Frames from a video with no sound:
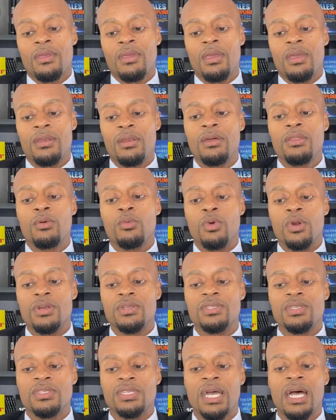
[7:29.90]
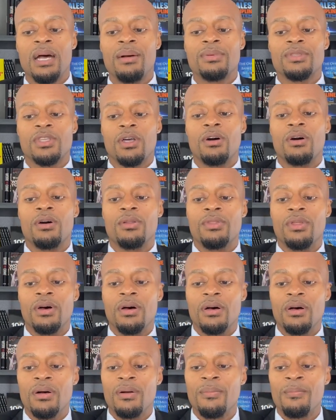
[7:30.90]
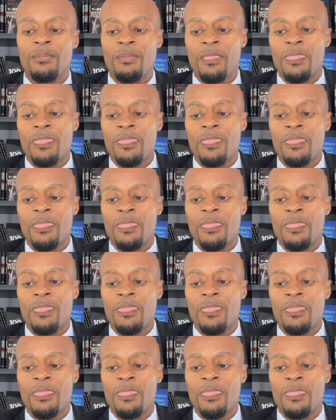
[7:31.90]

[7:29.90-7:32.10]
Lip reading: In other words, the job is all the